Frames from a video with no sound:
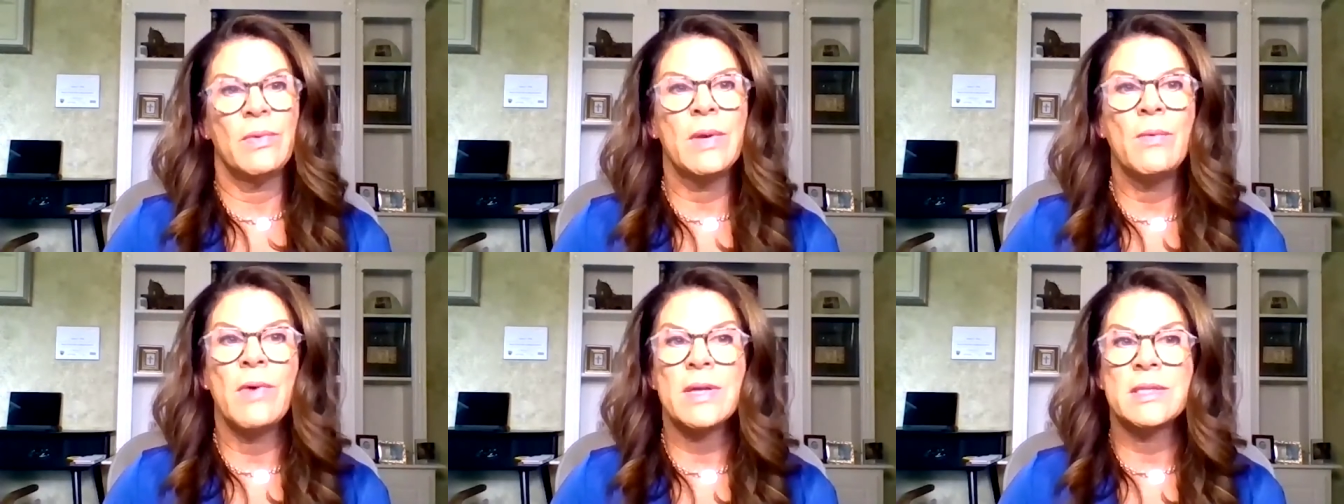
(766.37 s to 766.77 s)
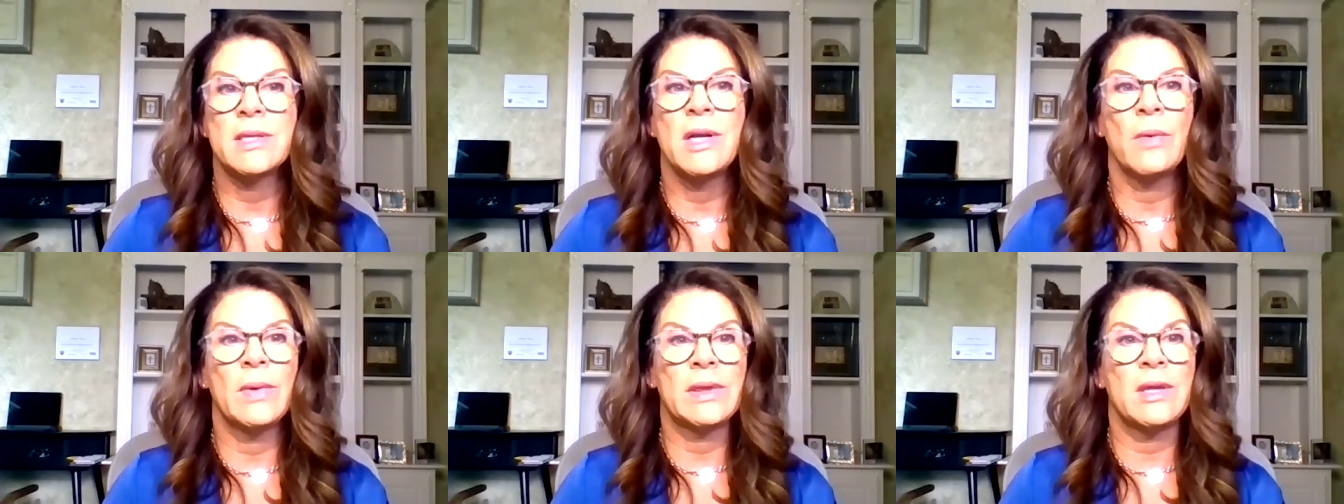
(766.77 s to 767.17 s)
We want
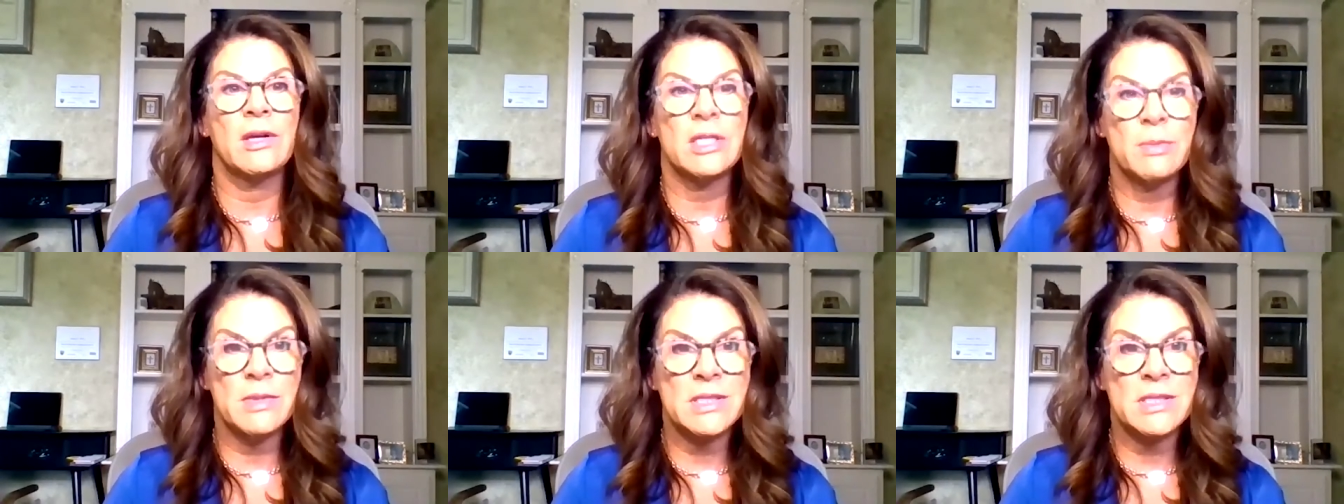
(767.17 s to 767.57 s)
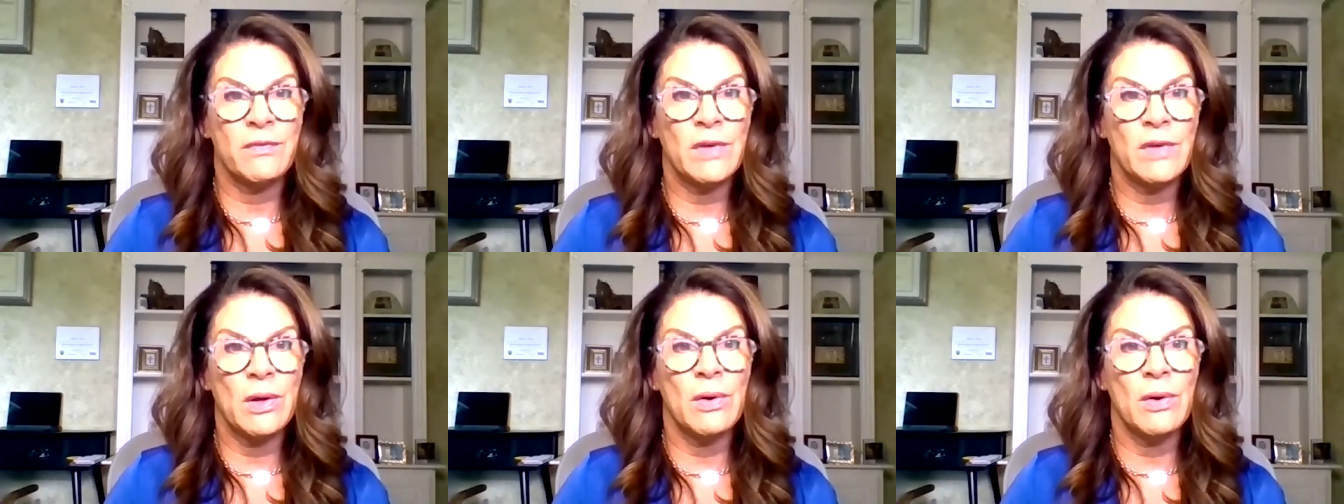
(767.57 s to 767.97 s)
to know what their
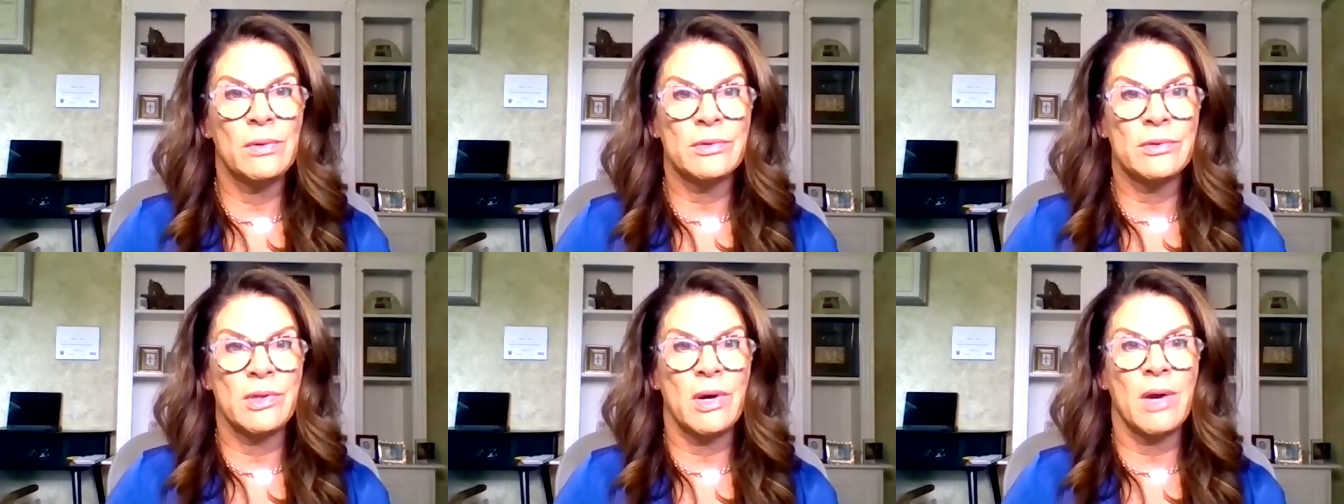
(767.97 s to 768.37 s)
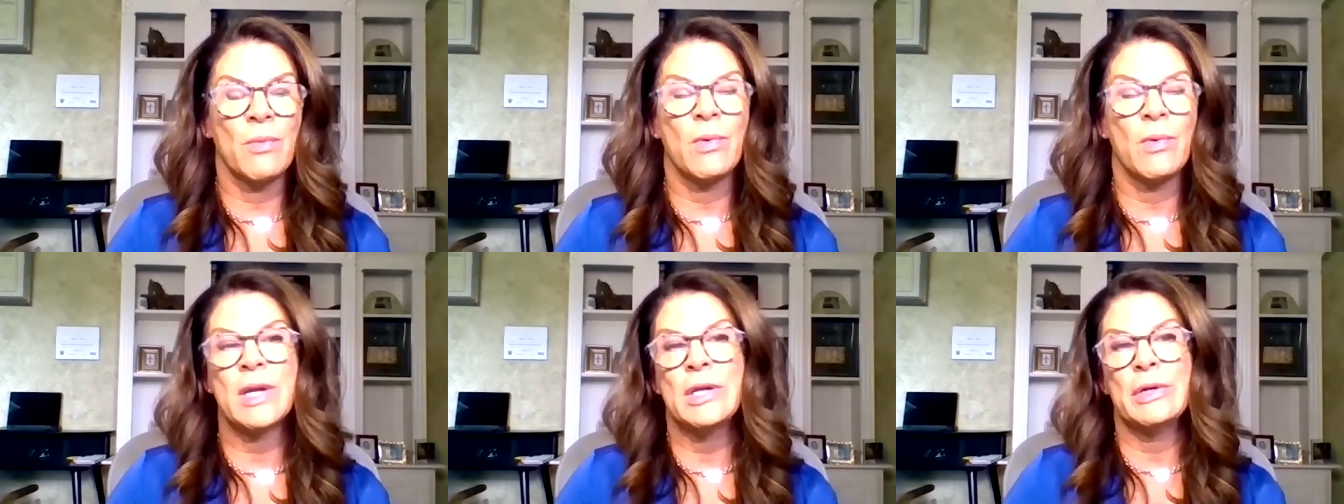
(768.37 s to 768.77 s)
specific goals are,
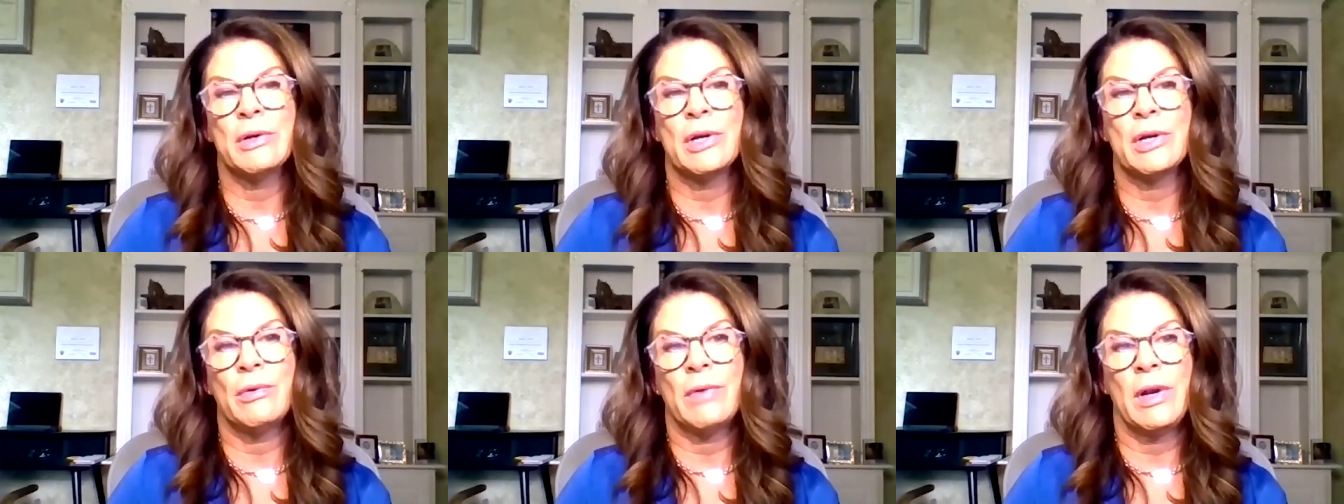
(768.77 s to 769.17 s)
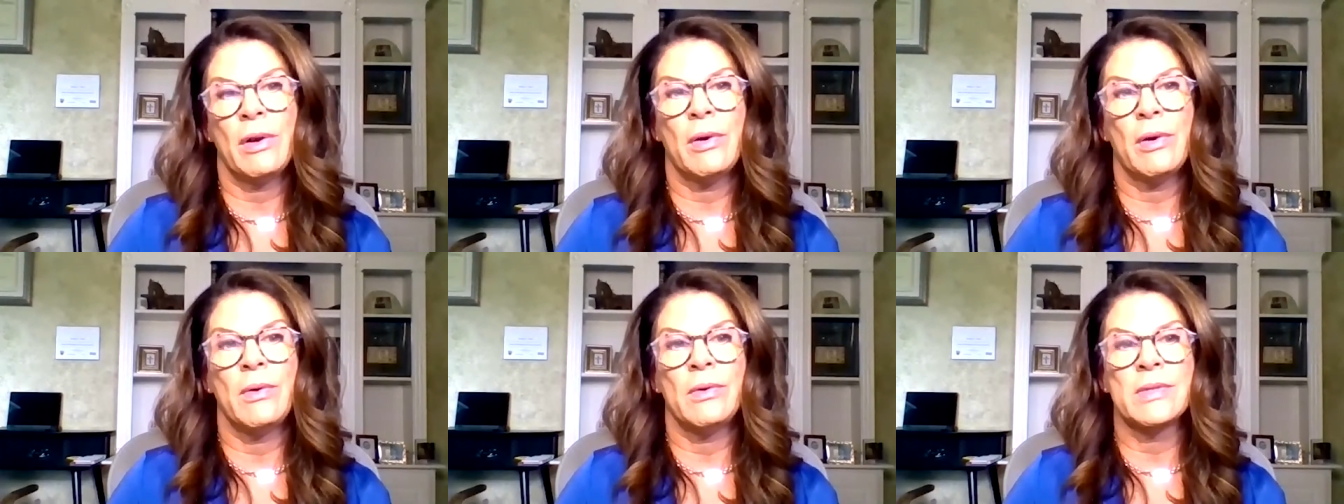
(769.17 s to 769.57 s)
what are your career
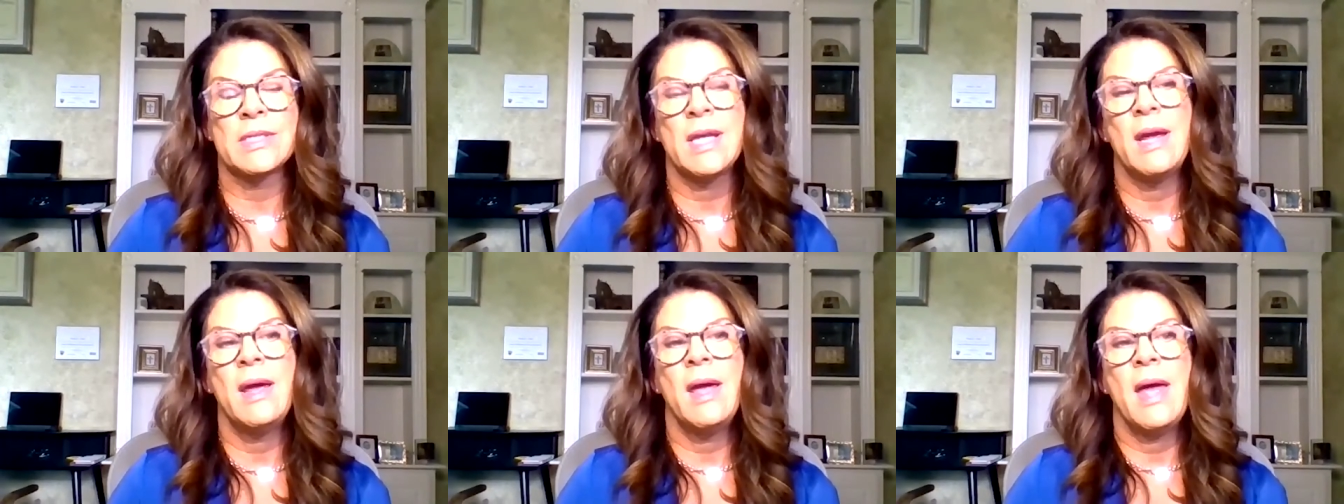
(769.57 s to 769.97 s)
goals,